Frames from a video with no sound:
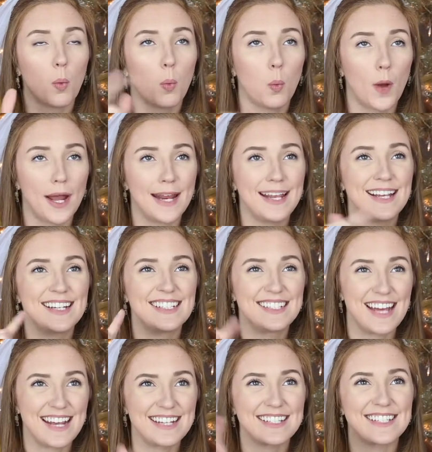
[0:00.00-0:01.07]
wedding
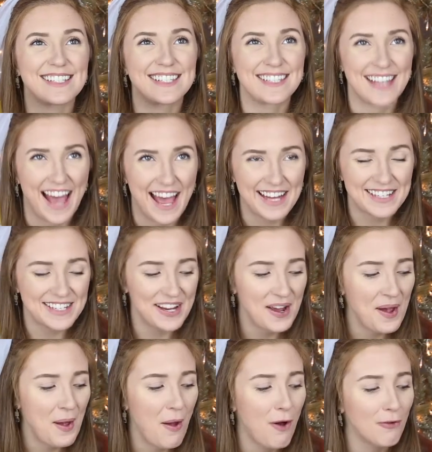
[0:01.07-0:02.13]
date set
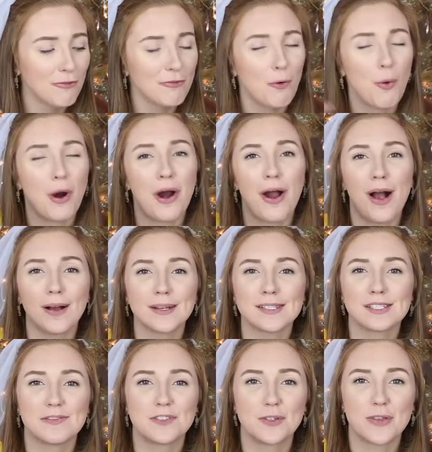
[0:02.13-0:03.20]
for
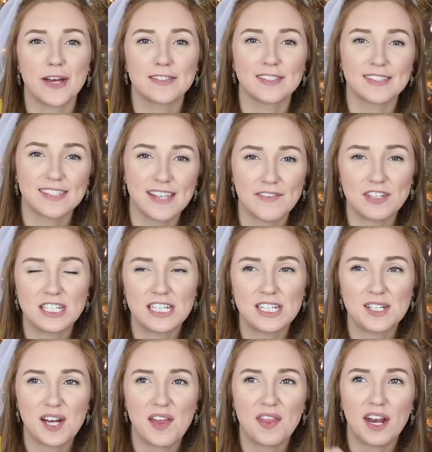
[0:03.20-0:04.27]
August of
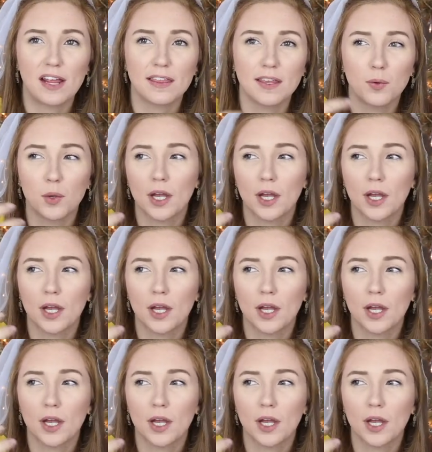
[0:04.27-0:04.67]
2017 and then I think